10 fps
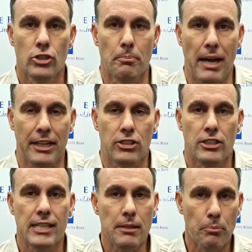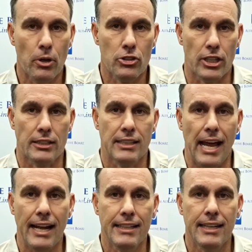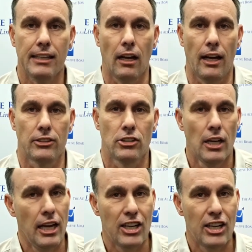to manage team projects and deadlines,